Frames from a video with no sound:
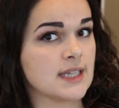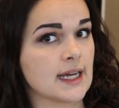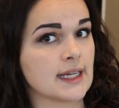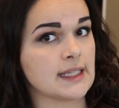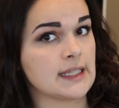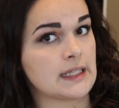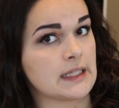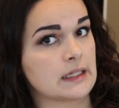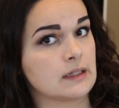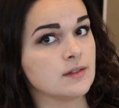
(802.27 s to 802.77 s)

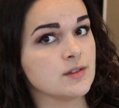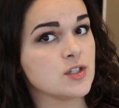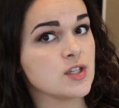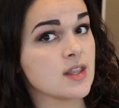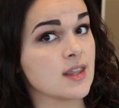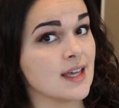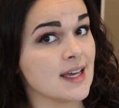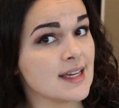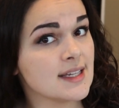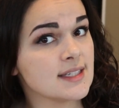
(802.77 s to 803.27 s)
yucky to
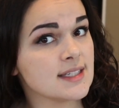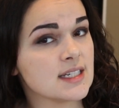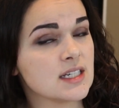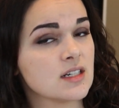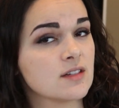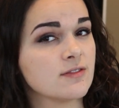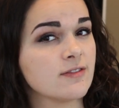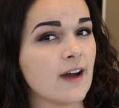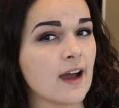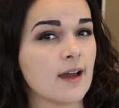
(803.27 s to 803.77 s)
this
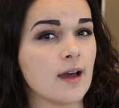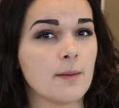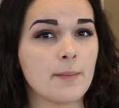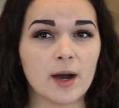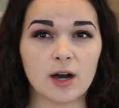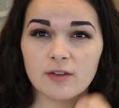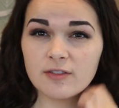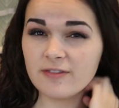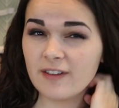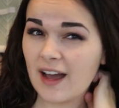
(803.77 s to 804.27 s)
in
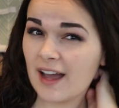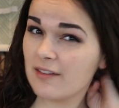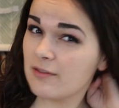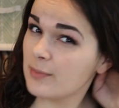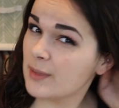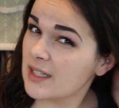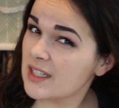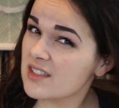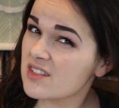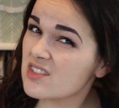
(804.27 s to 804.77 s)
about 5
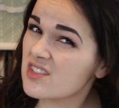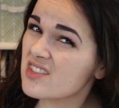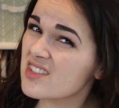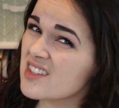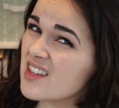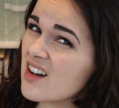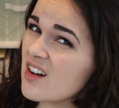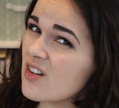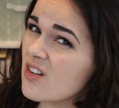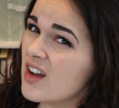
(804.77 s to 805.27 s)
minutes or
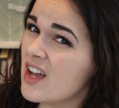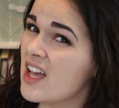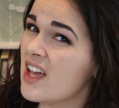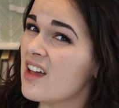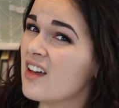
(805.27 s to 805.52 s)
so,